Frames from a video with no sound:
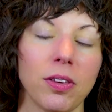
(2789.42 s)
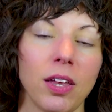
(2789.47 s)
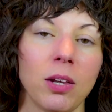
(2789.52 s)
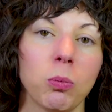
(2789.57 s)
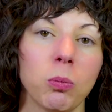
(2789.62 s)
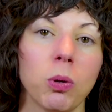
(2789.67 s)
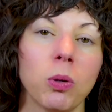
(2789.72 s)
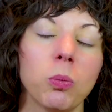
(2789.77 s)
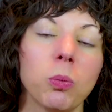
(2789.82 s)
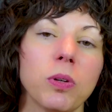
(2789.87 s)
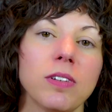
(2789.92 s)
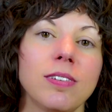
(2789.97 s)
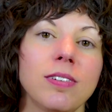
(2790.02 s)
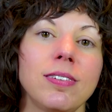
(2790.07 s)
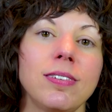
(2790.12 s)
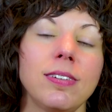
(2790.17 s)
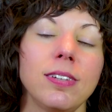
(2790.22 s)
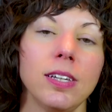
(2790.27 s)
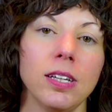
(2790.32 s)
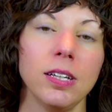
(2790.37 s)
And when we
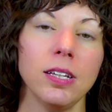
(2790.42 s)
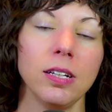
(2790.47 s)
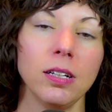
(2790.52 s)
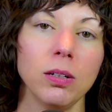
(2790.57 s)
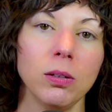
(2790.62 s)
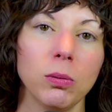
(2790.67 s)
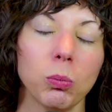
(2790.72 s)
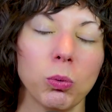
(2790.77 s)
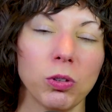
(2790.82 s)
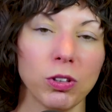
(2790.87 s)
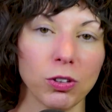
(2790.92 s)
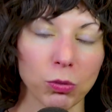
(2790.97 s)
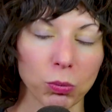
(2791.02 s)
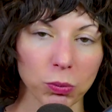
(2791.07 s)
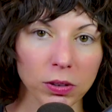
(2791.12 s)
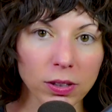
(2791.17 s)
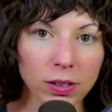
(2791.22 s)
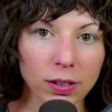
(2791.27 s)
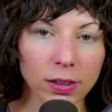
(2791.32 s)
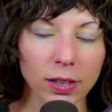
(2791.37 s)
see
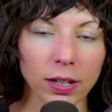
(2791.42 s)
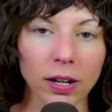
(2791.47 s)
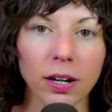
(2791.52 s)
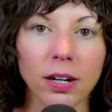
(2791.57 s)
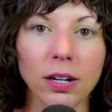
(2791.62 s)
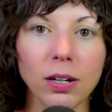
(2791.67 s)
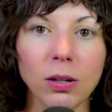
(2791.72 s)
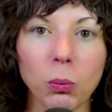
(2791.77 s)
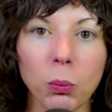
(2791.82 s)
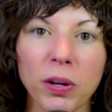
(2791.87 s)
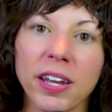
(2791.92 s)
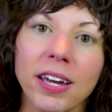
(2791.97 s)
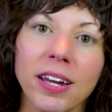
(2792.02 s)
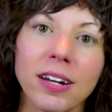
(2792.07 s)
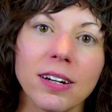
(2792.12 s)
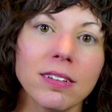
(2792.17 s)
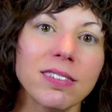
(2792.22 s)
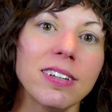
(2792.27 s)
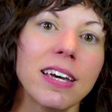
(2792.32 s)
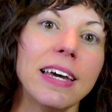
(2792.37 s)
what's really there, we
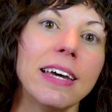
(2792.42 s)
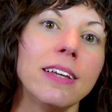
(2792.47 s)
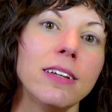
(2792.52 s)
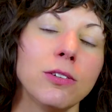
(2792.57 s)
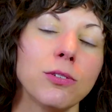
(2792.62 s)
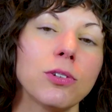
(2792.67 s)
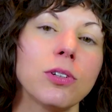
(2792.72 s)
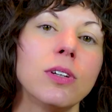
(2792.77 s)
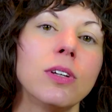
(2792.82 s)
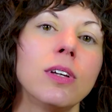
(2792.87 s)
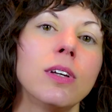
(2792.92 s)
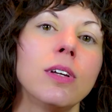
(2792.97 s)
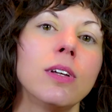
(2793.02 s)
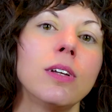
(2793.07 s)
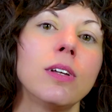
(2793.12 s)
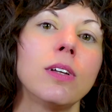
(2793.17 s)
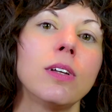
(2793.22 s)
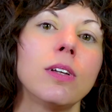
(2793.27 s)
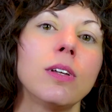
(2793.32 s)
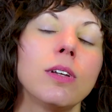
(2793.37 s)
can attend
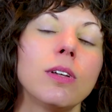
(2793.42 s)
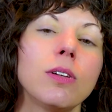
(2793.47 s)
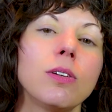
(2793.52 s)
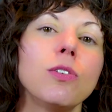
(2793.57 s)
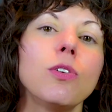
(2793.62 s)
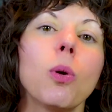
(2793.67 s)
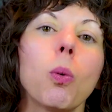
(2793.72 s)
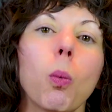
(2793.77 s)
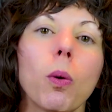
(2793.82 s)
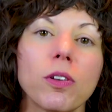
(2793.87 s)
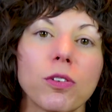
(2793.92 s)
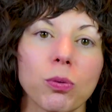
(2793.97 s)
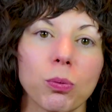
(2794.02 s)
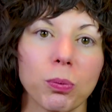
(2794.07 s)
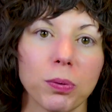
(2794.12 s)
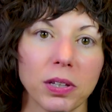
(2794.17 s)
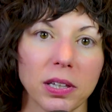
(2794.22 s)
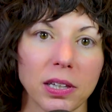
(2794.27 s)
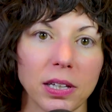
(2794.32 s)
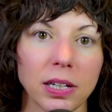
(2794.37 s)
to
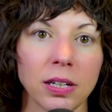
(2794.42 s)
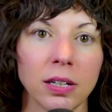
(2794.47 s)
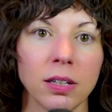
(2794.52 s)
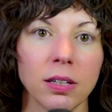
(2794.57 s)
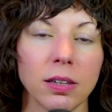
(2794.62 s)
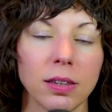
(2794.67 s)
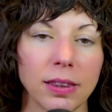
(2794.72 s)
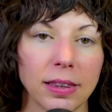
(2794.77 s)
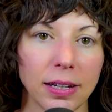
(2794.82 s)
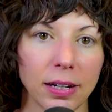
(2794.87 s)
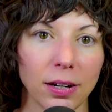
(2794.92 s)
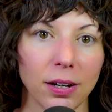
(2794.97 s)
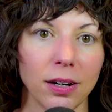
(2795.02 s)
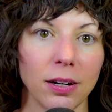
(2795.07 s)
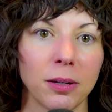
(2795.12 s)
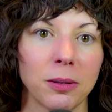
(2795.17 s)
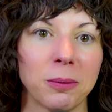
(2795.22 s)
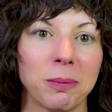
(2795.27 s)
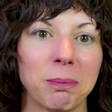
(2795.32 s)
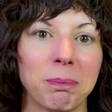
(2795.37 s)
what's really
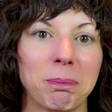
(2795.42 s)
there.